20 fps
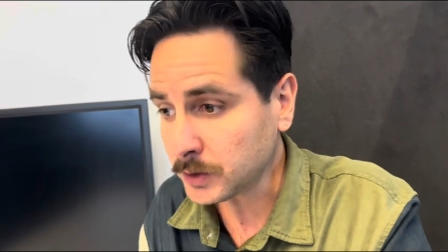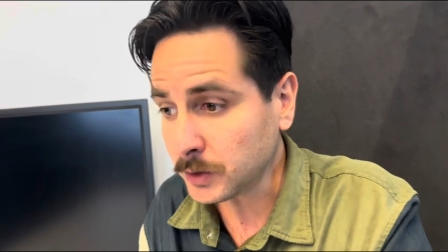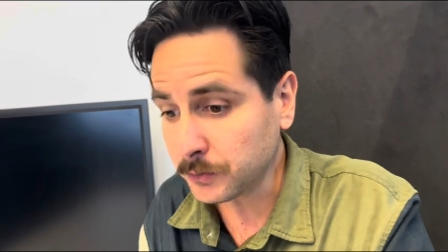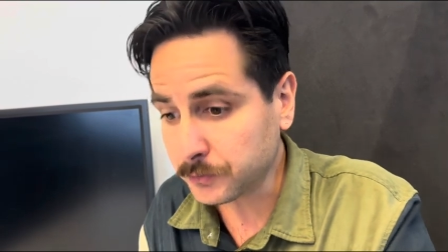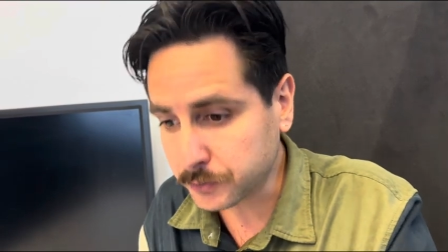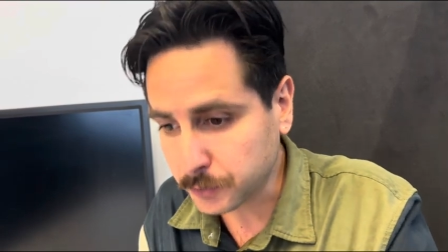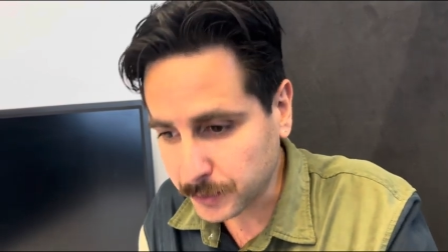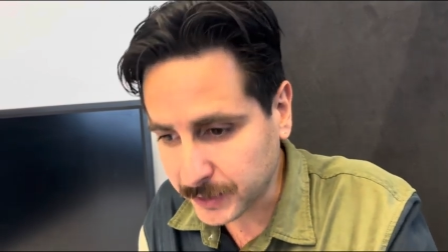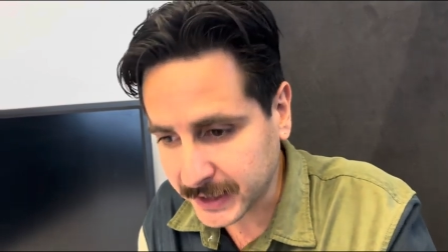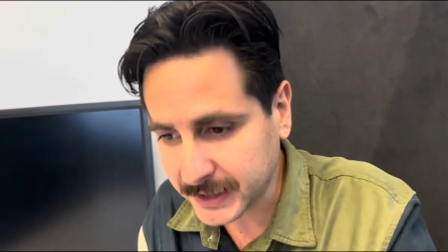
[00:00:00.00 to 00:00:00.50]

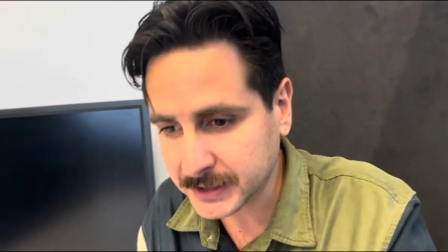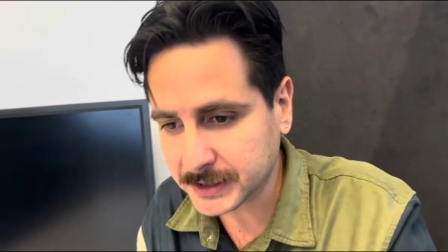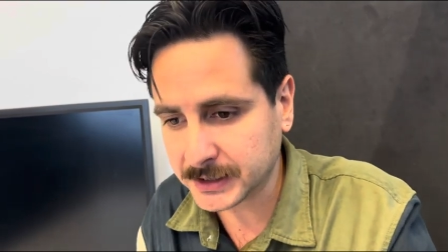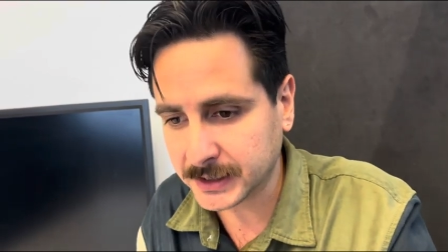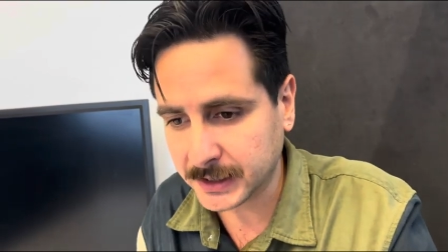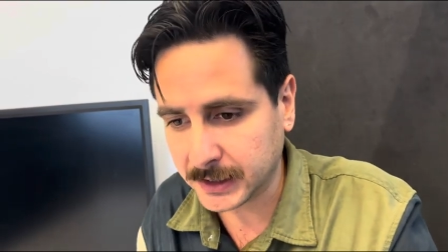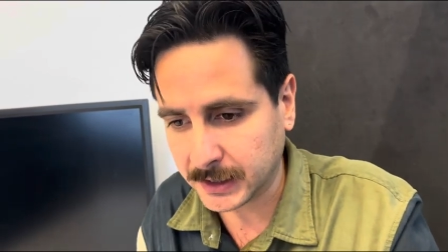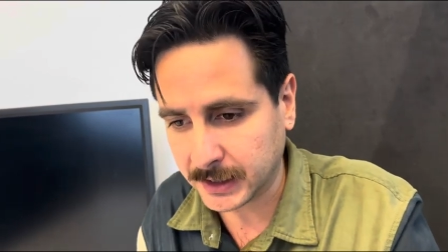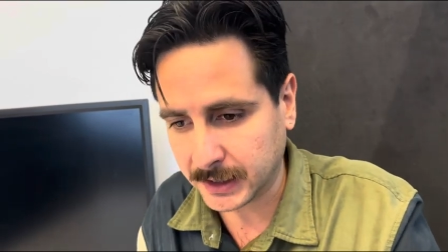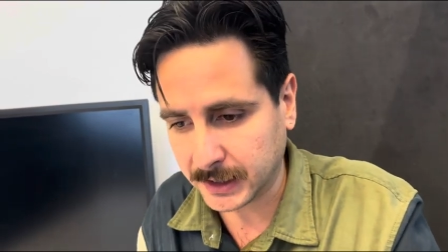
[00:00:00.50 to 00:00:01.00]

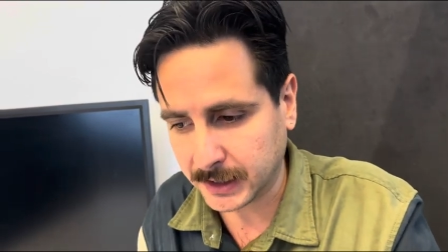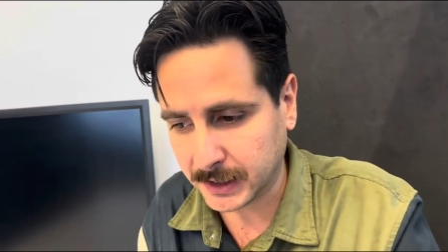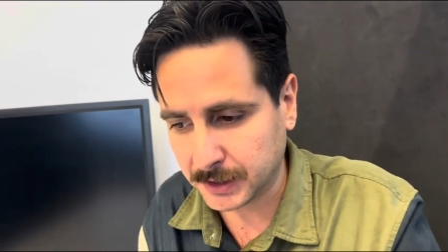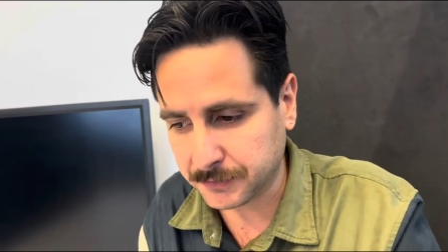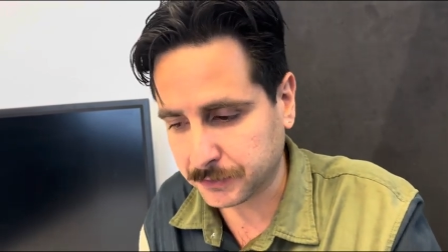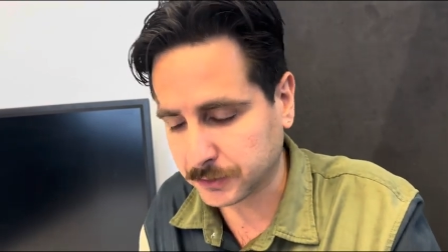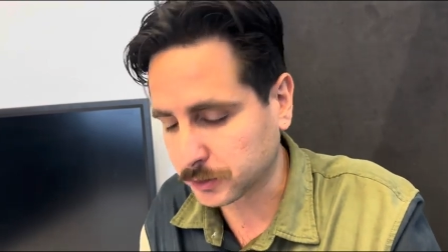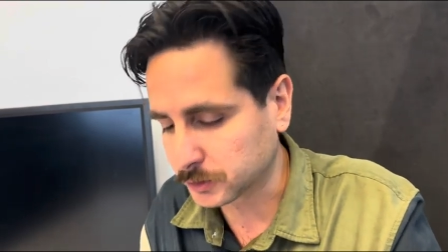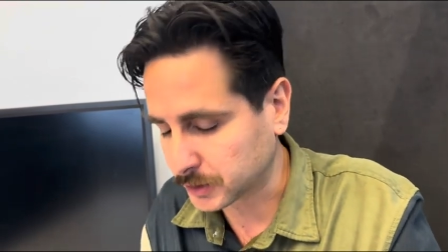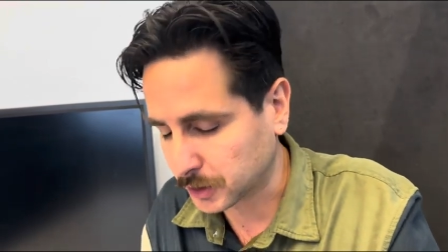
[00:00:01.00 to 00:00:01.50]
Fluminense,
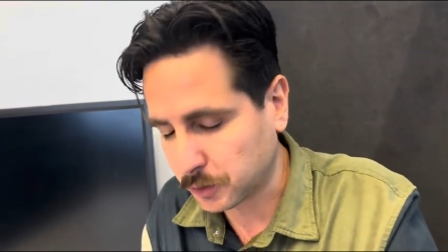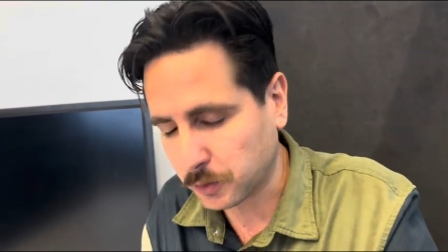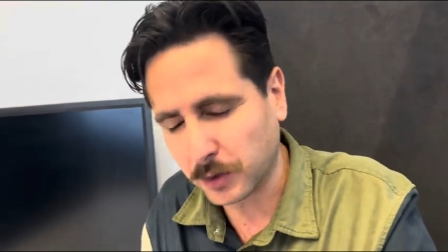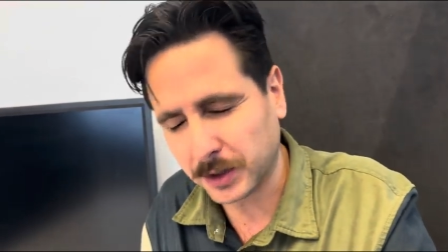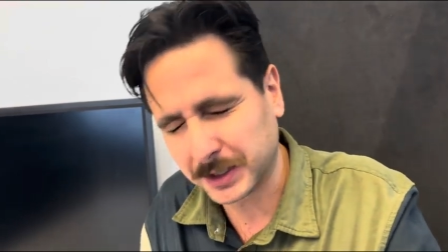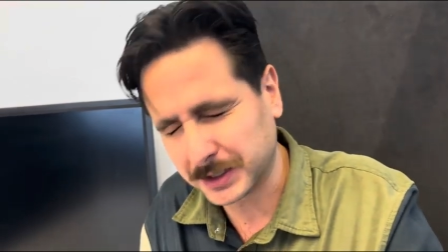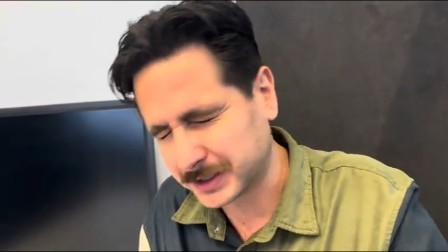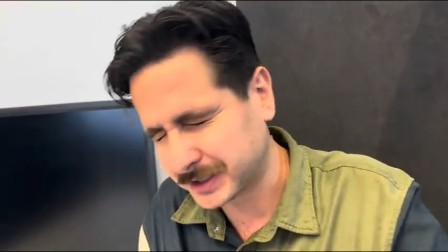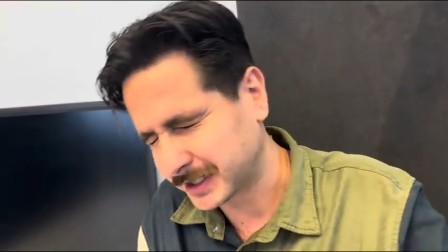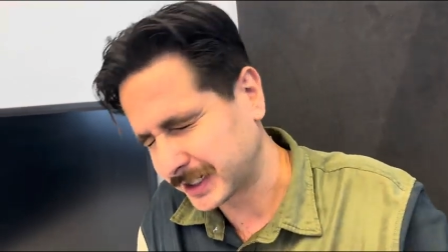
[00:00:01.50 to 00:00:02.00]
even though the
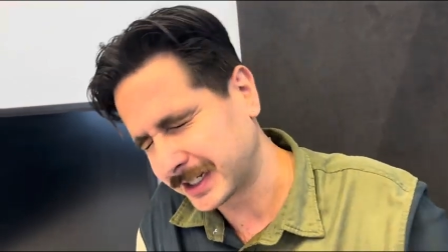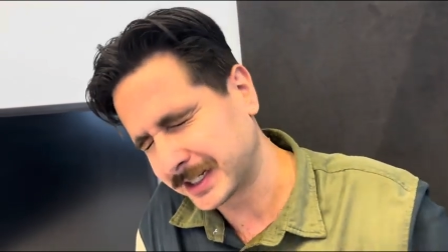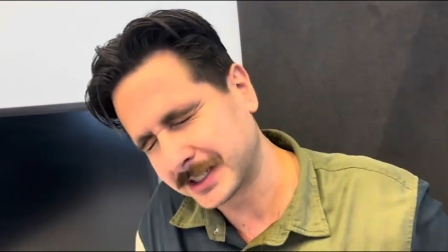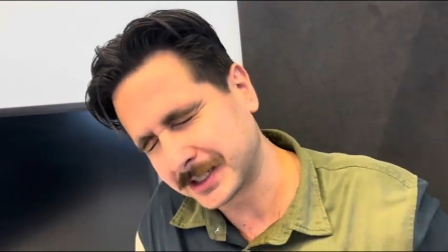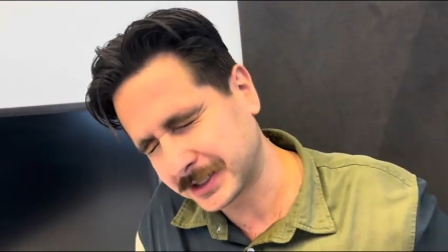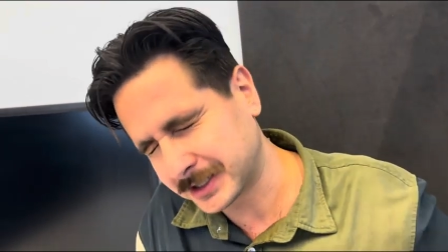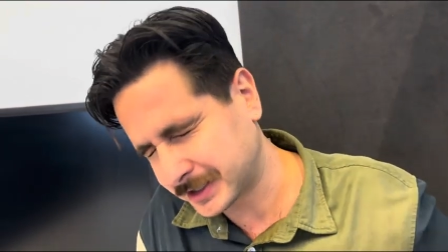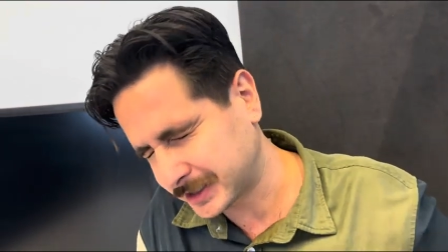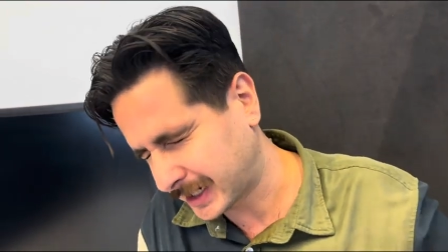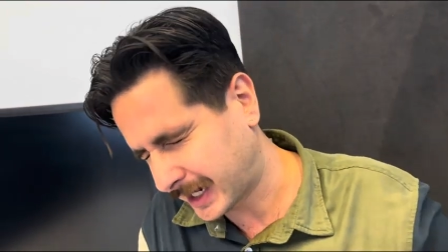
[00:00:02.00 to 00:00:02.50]
quality
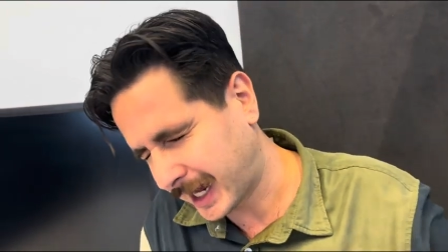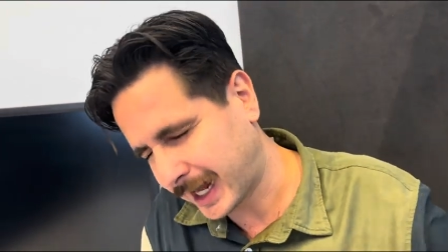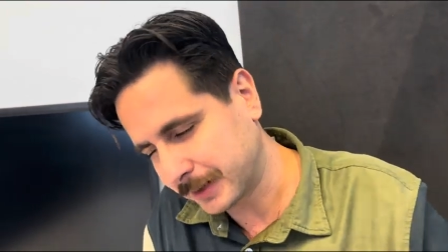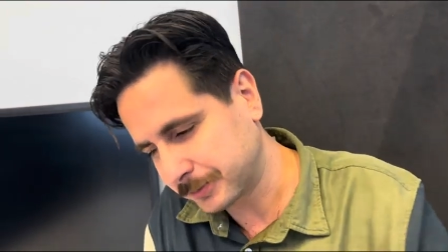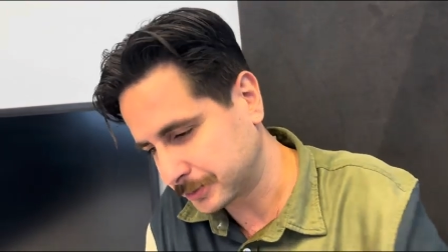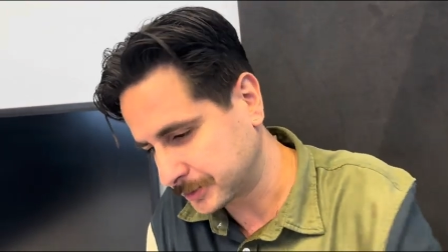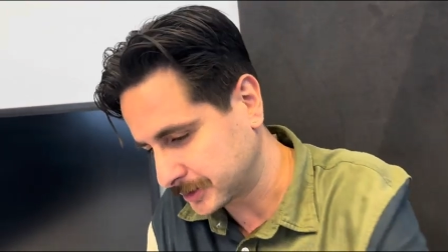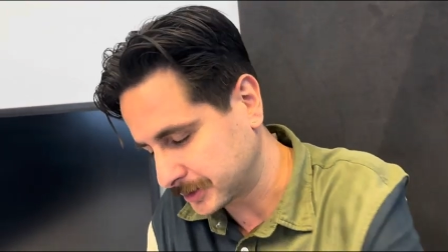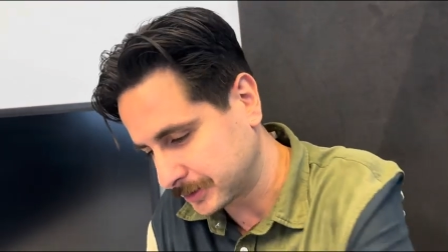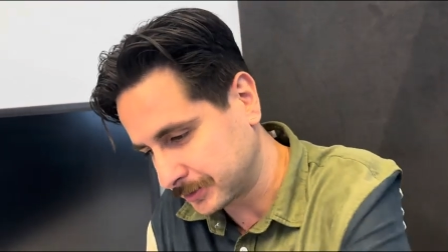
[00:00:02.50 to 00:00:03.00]
is
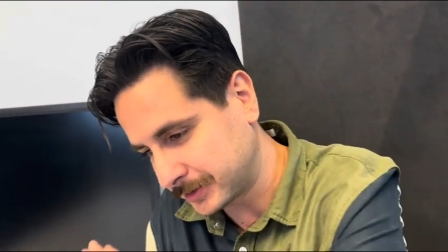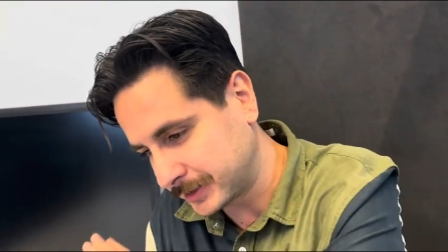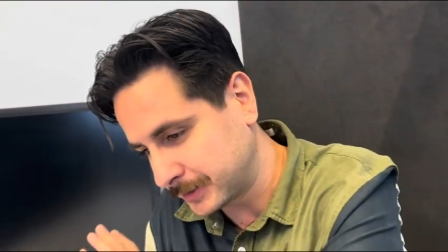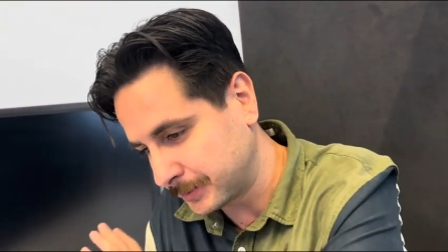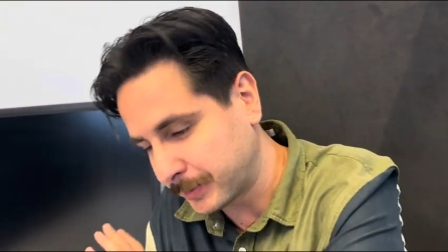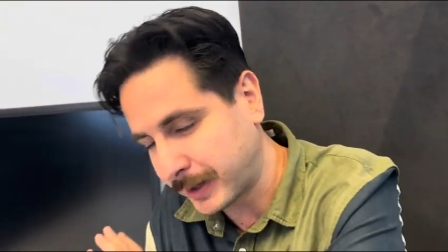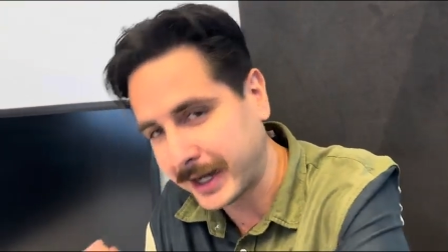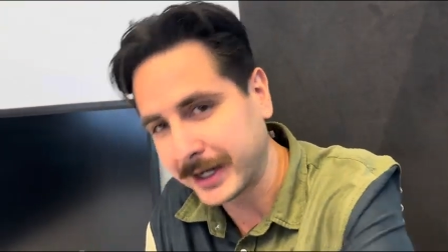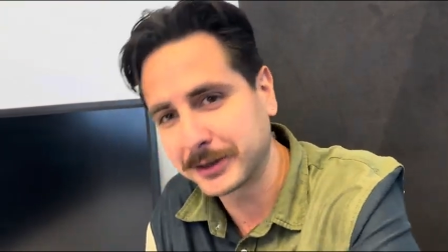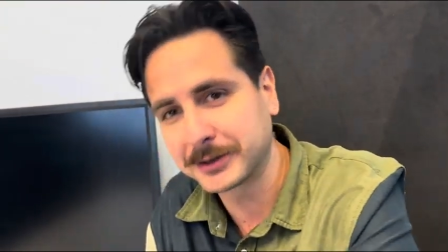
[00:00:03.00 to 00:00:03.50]
absolutely
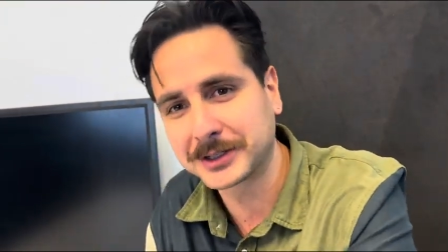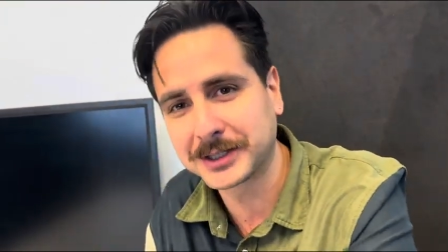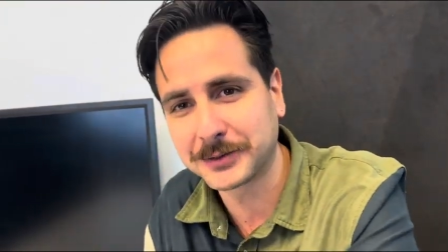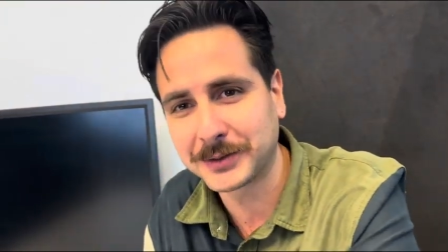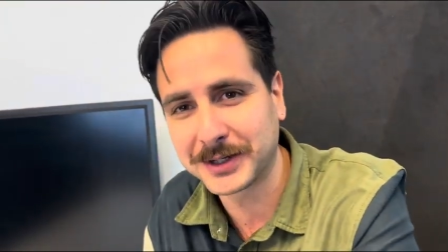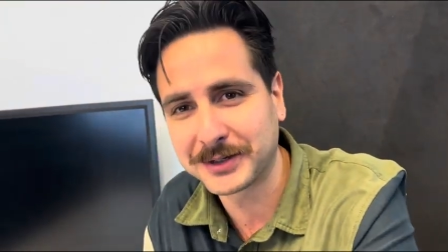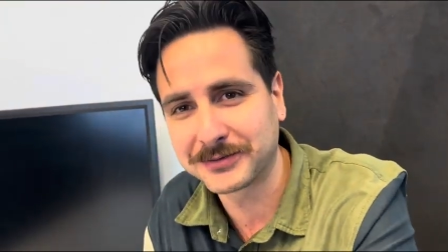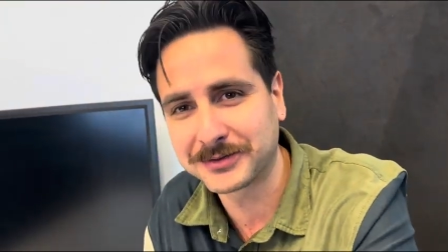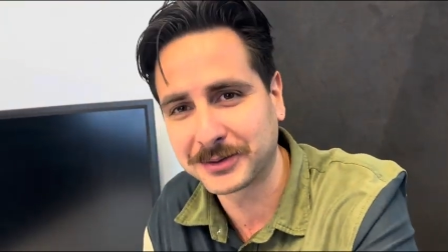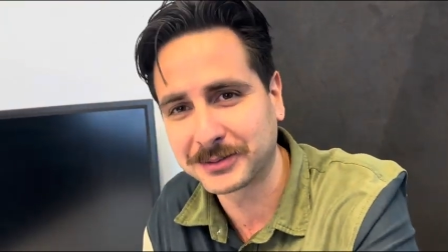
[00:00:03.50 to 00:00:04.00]
miles
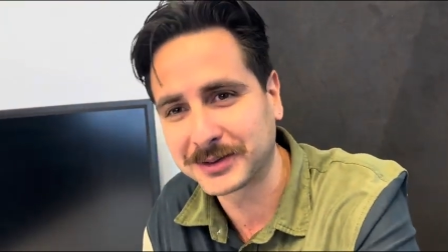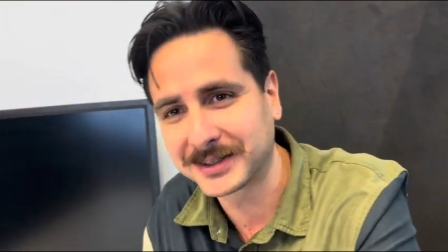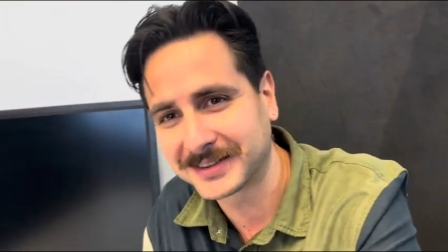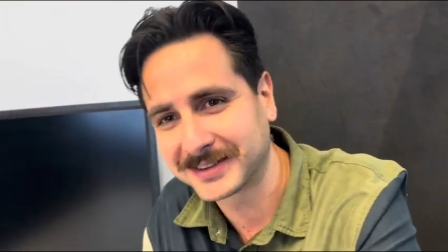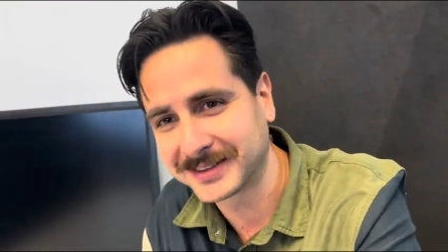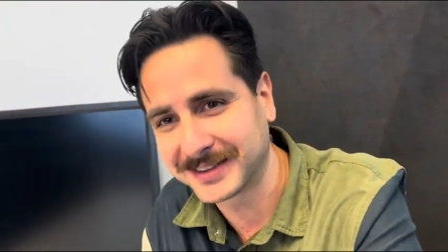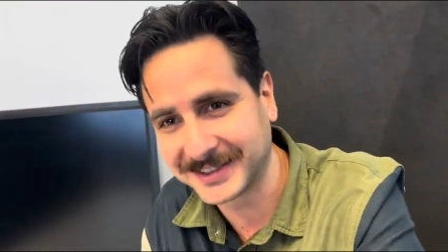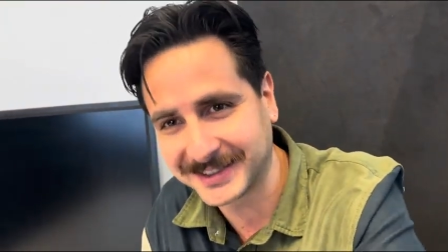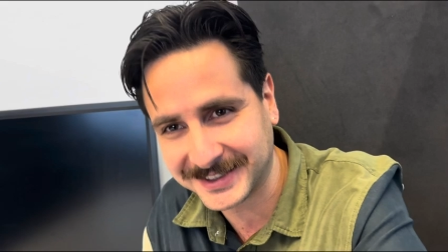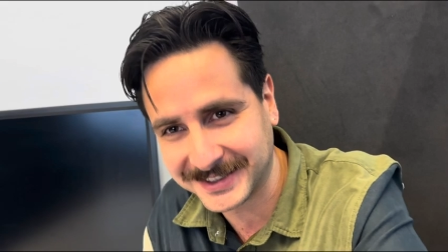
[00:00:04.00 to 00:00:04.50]
away from
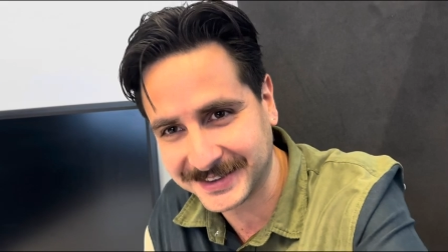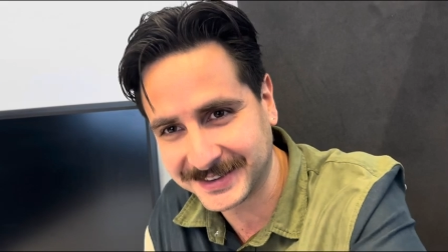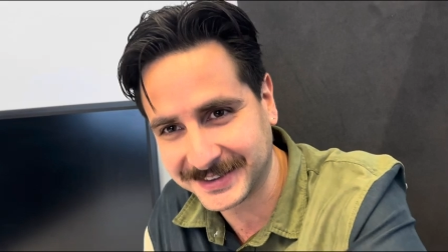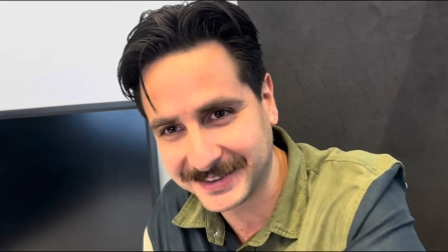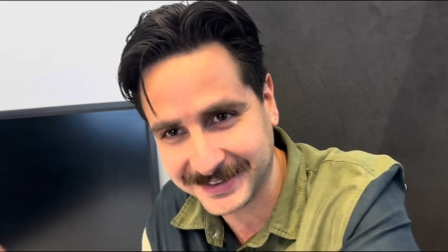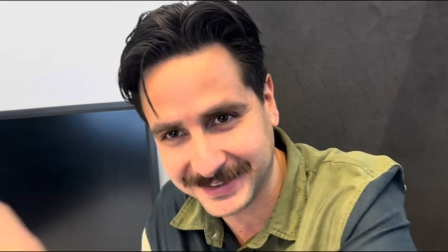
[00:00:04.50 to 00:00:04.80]
this